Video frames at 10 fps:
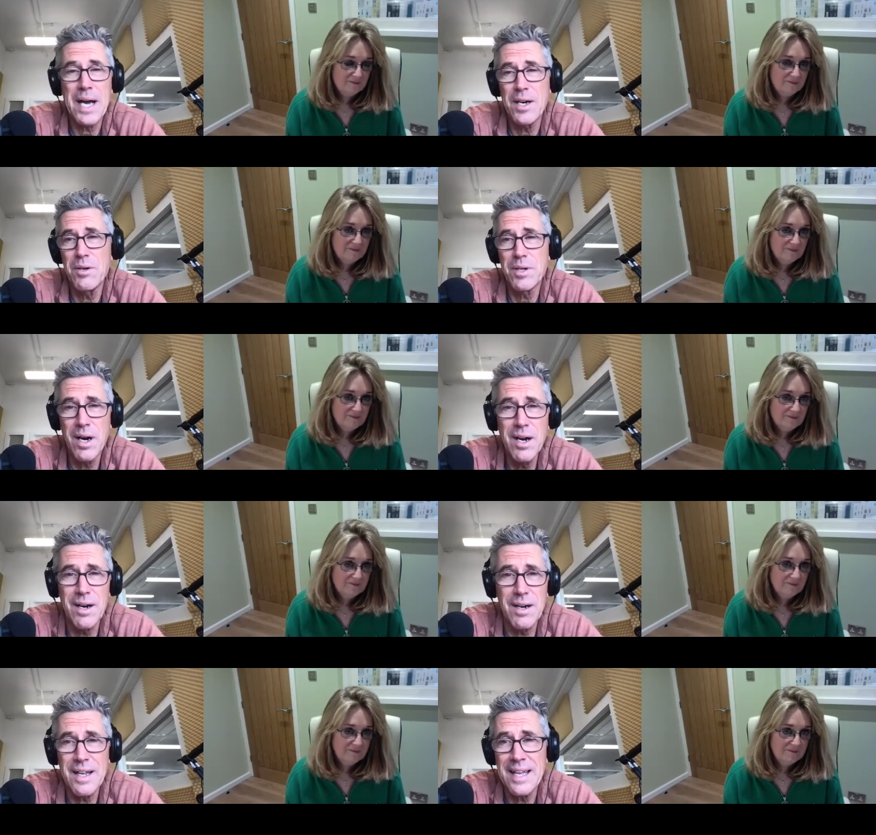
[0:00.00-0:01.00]
Speaker 1: own
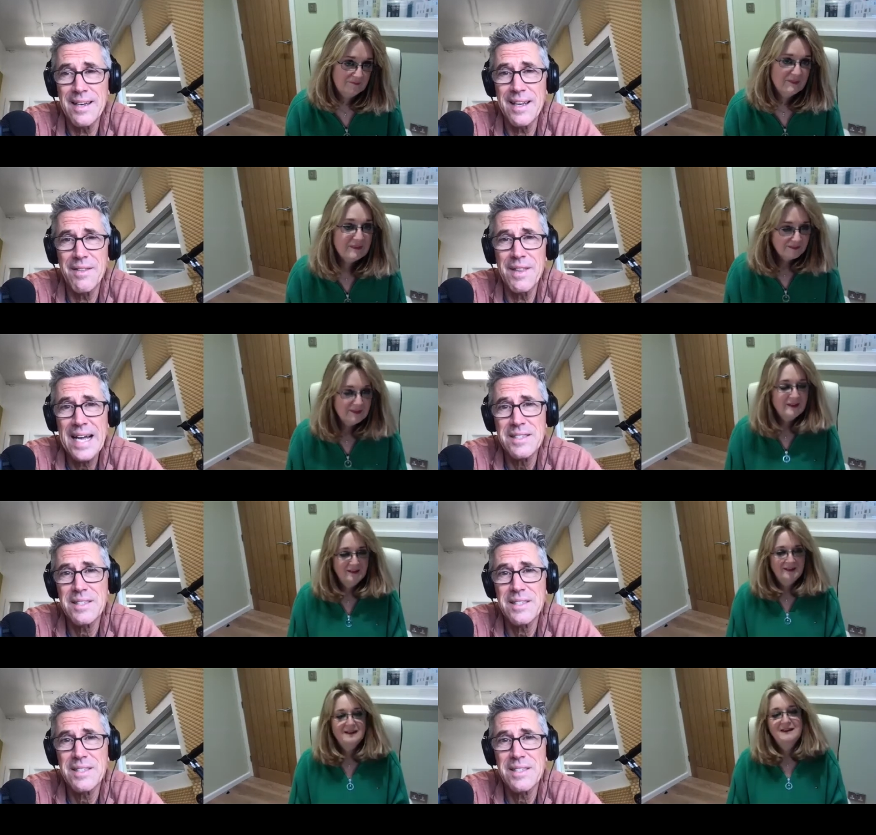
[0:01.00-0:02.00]
art and and
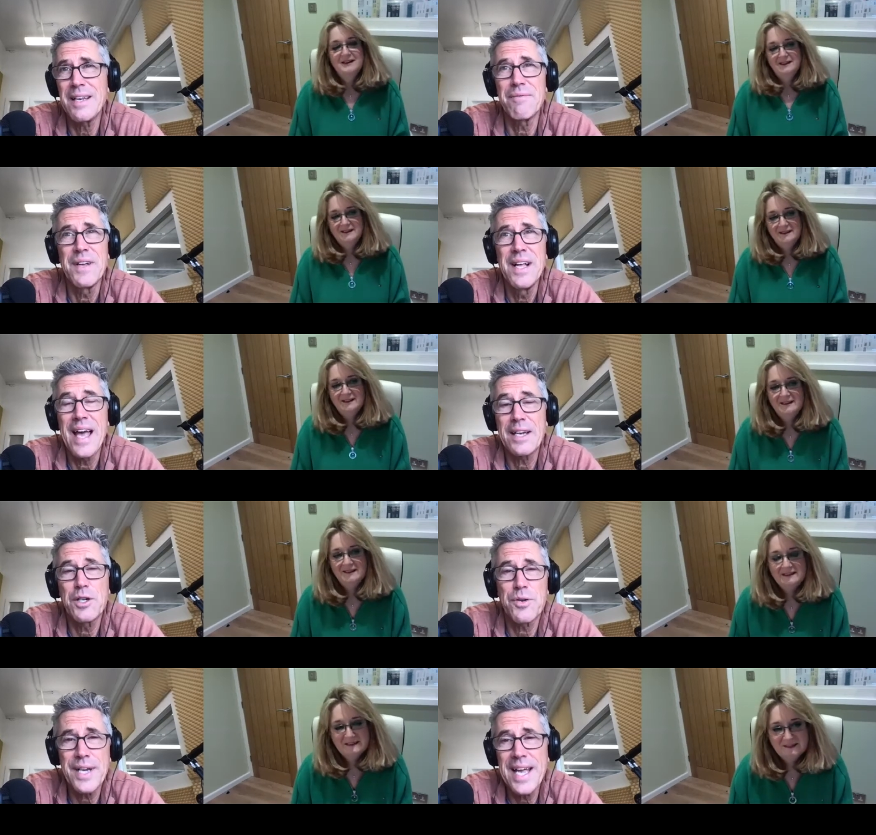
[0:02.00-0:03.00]
that's kind of and
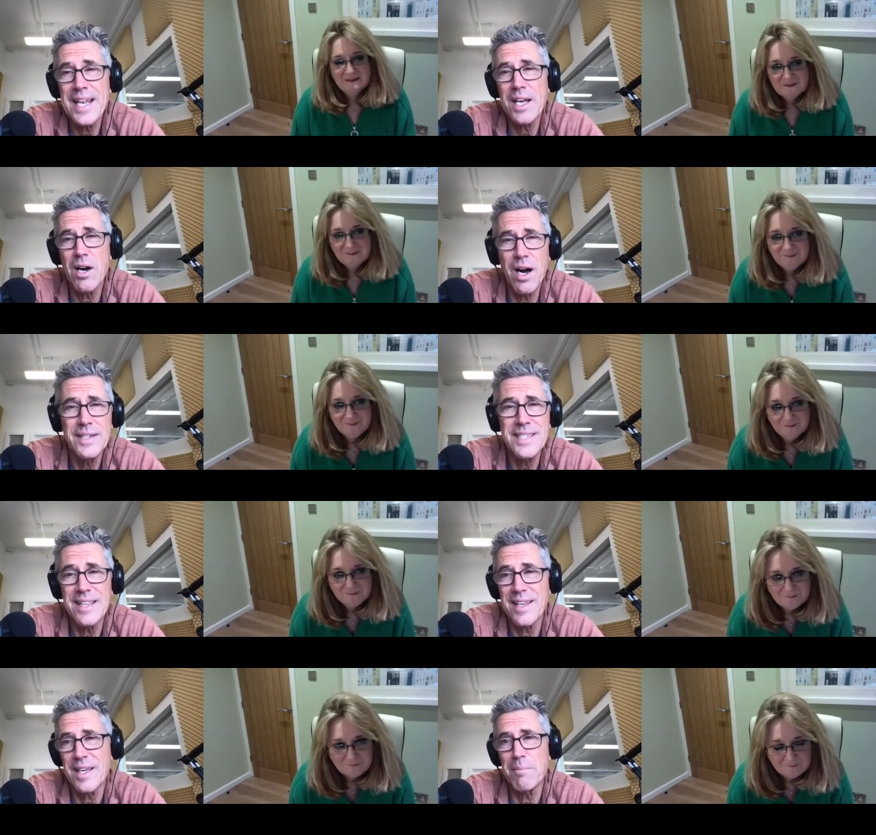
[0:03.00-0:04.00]
creating content
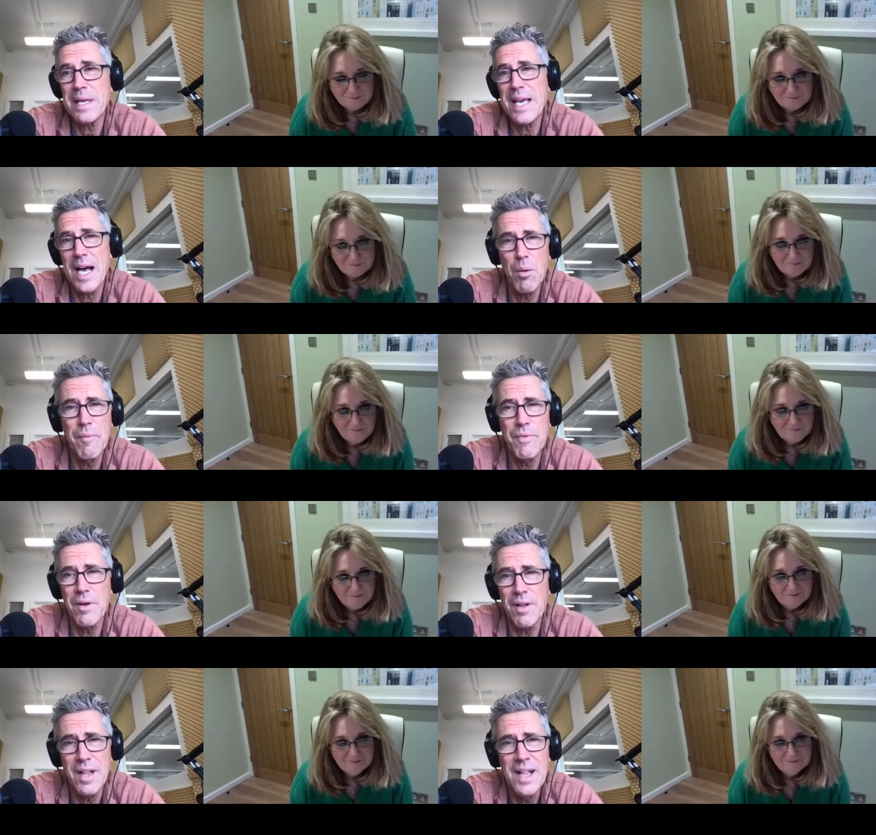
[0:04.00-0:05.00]
that can be
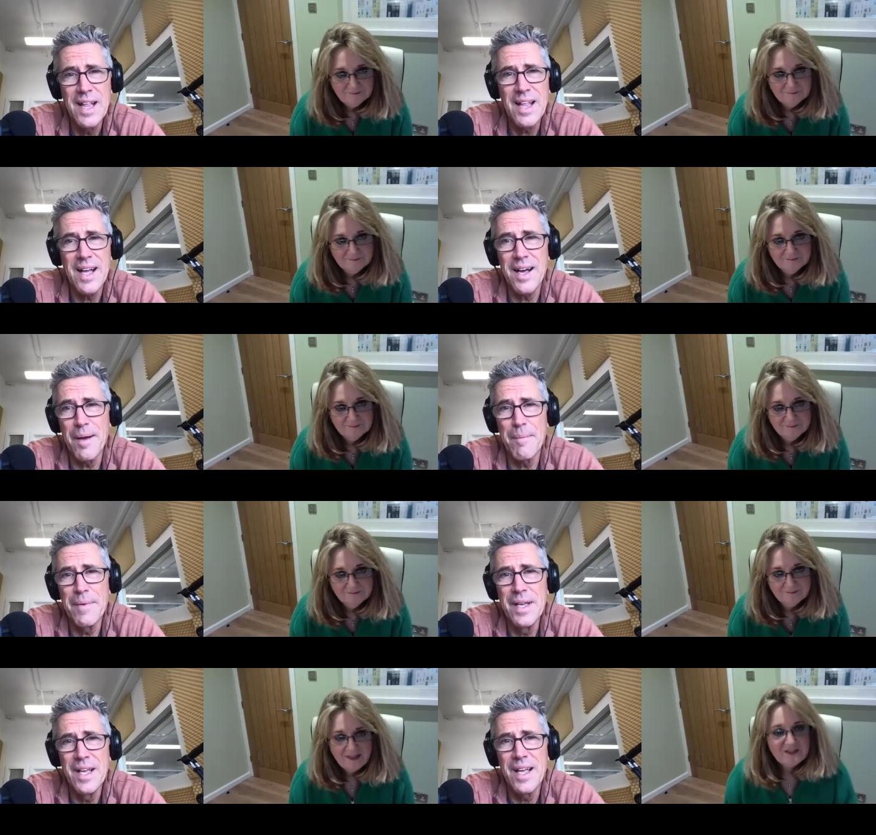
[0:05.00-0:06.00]
helpful um
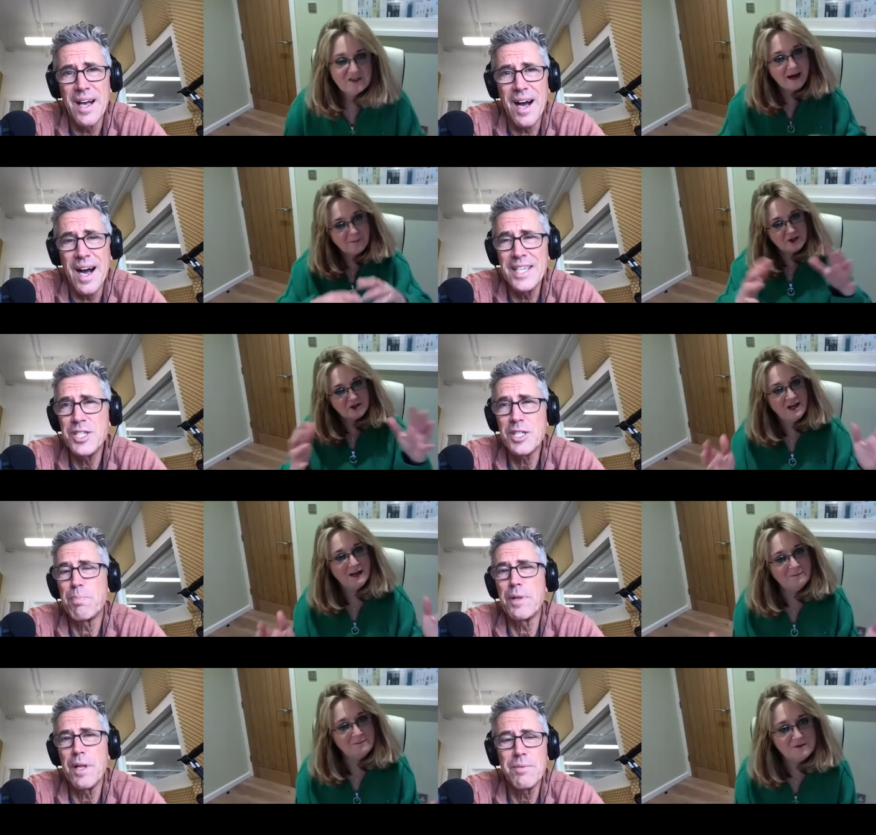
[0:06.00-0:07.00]
Speaker 2: so how much just
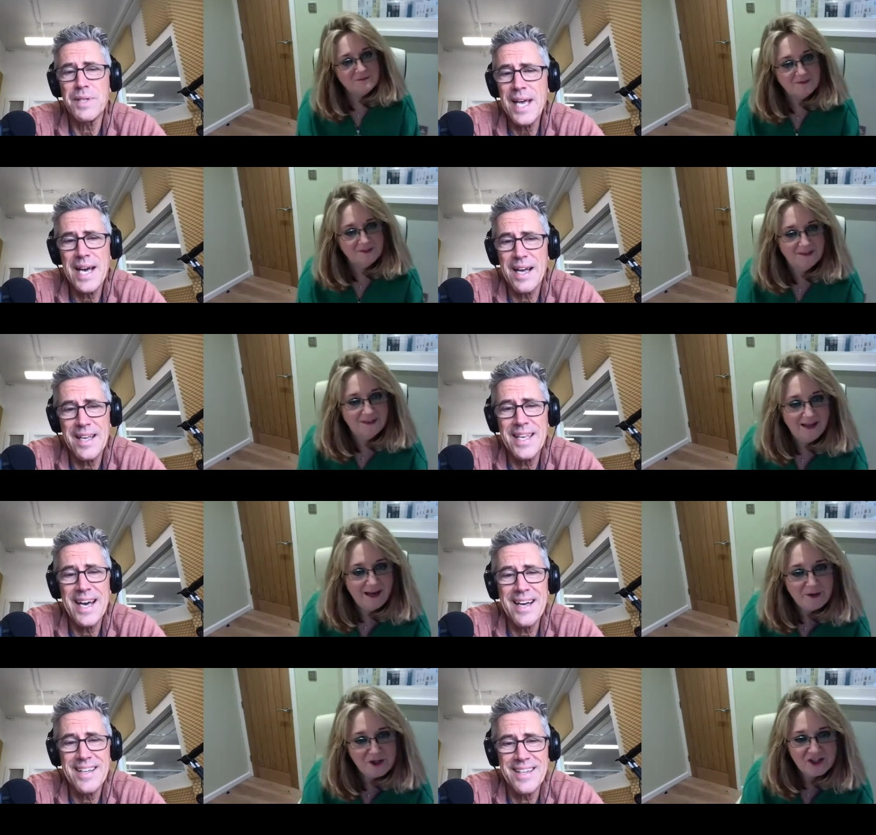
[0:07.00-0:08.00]
blow
Speaker 1: yeah yeah how
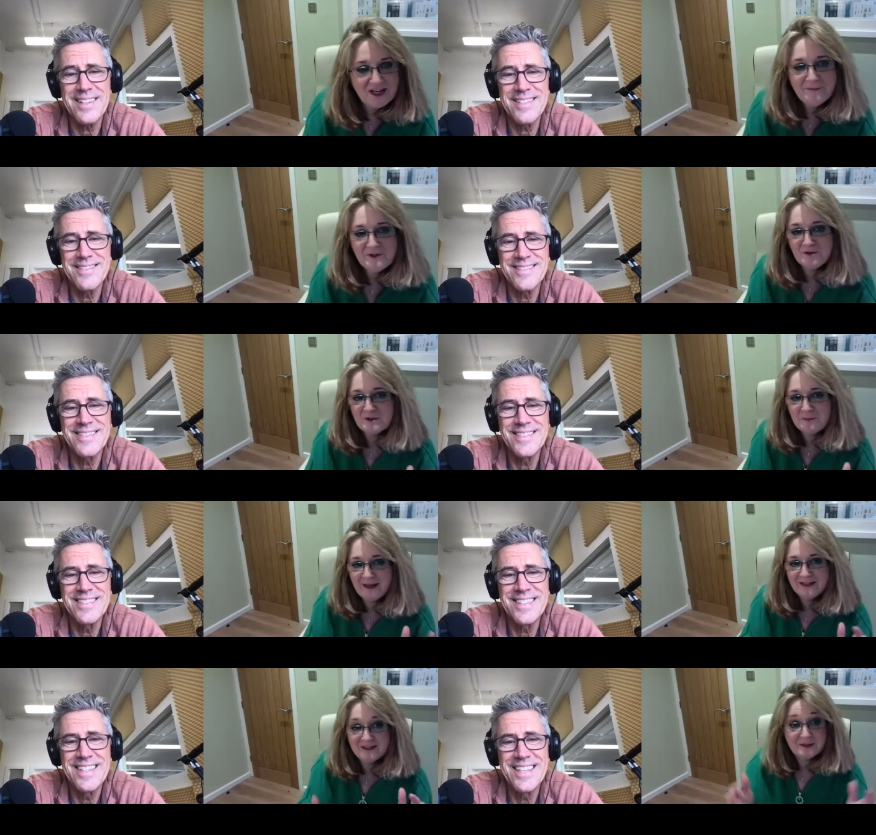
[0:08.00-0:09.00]
much
Speaker 2: time do you
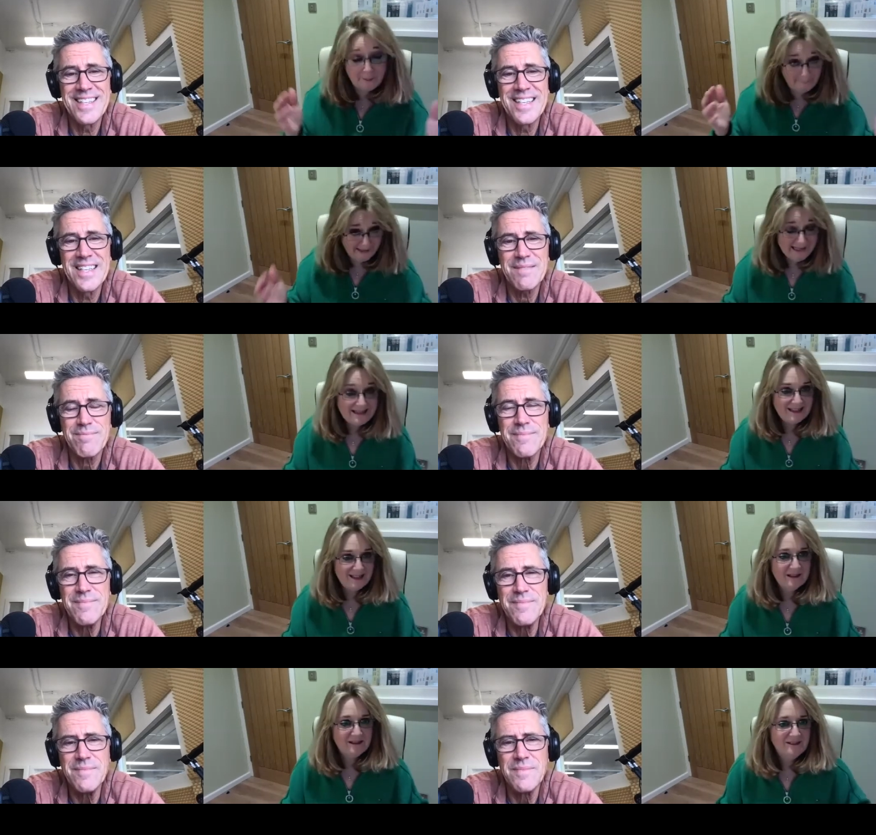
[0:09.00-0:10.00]
spend
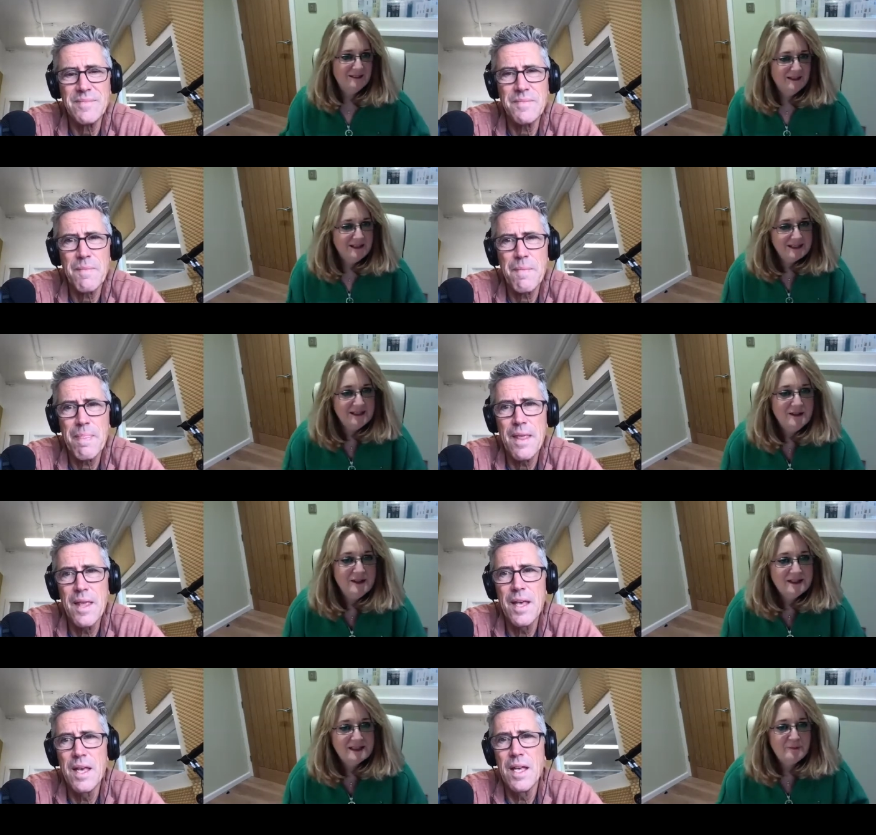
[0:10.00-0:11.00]
painting is it
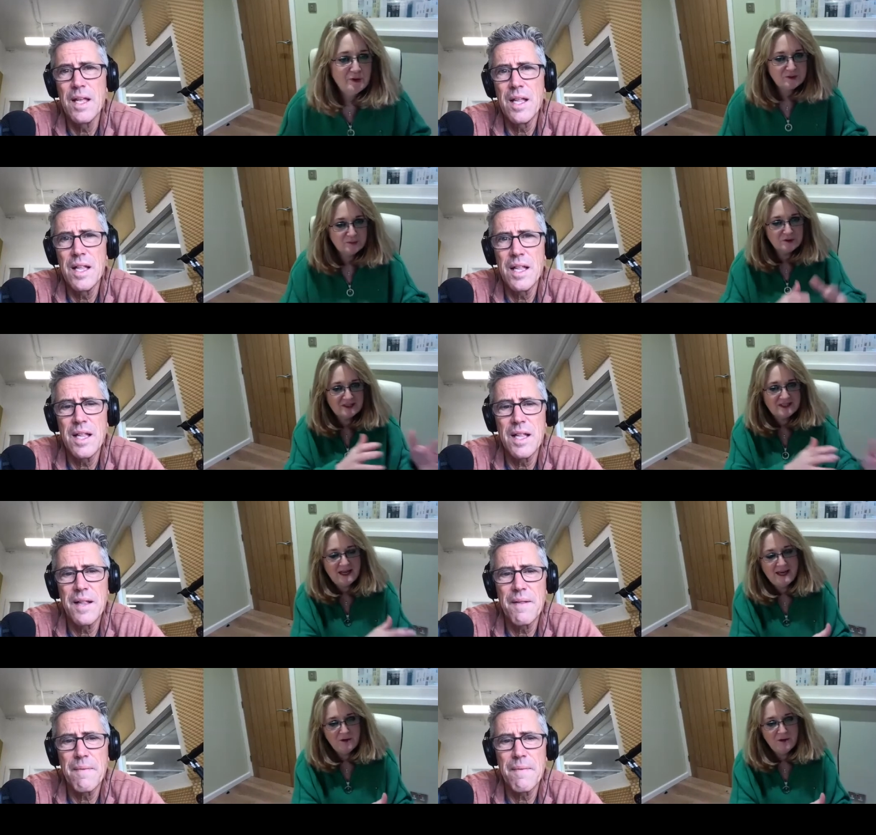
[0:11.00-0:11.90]
is it possible to say